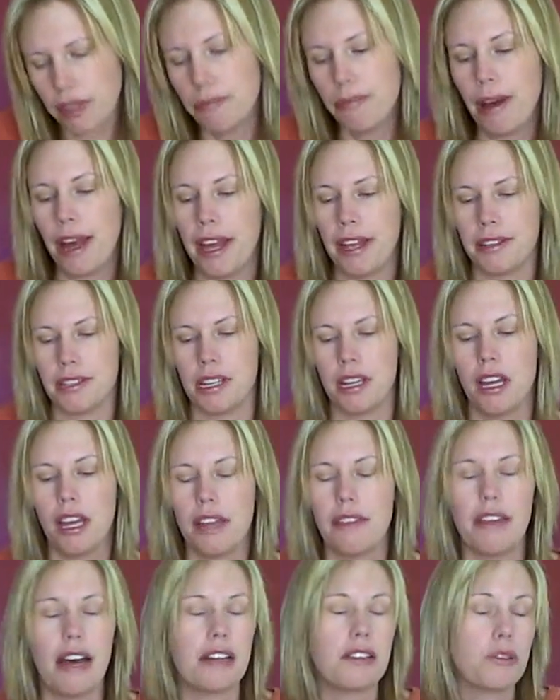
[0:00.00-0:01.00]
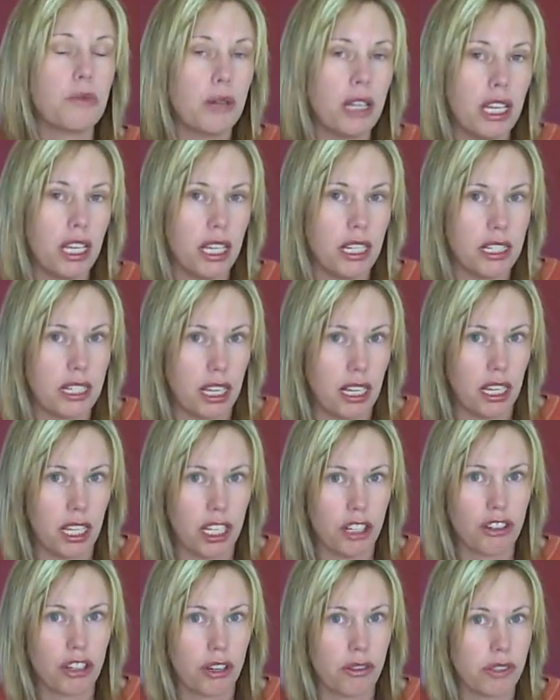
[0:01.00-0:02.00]
But that's what he did.
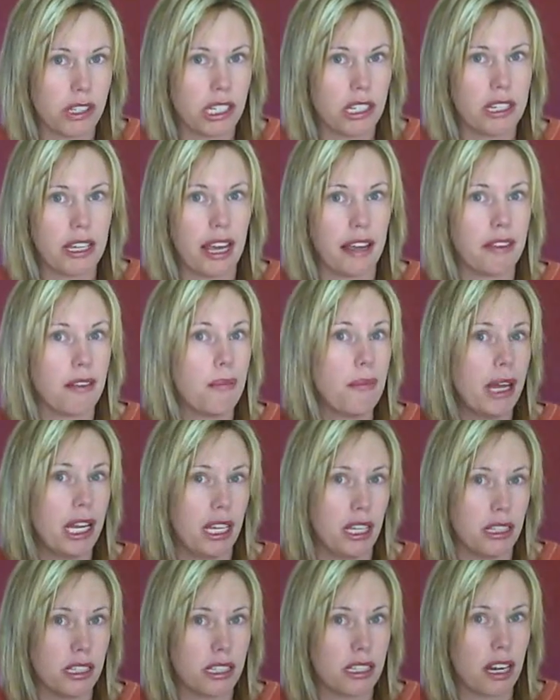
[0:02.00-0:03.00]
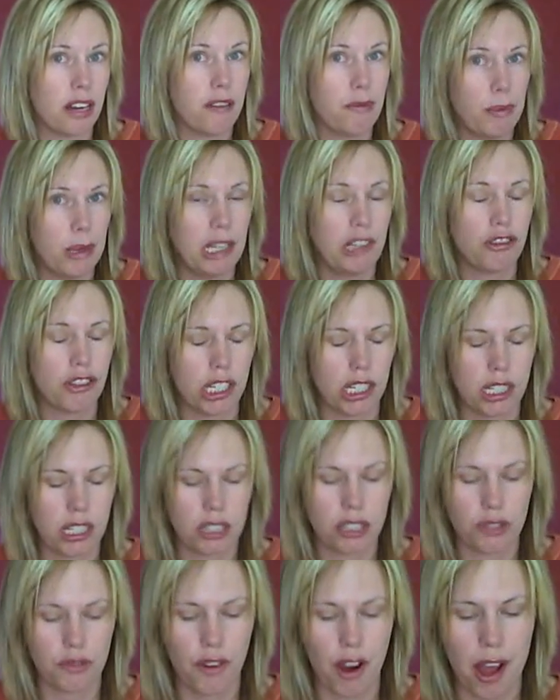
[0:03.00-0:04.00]
He chose to take the money instead of being
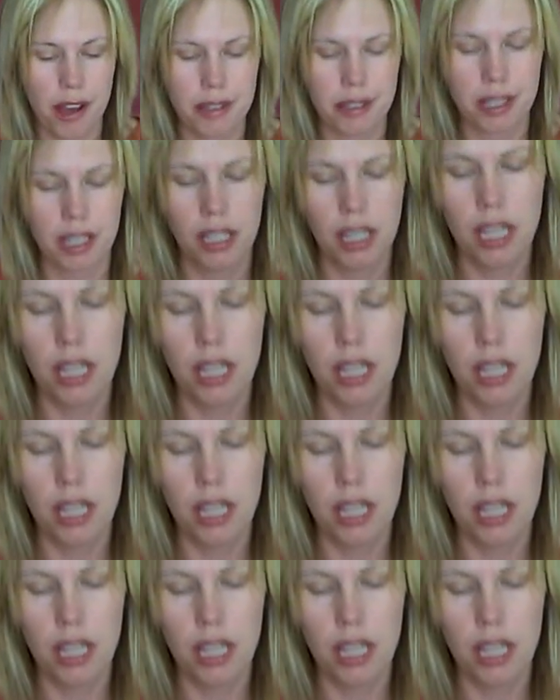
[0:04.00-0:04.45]
Jesus' friend.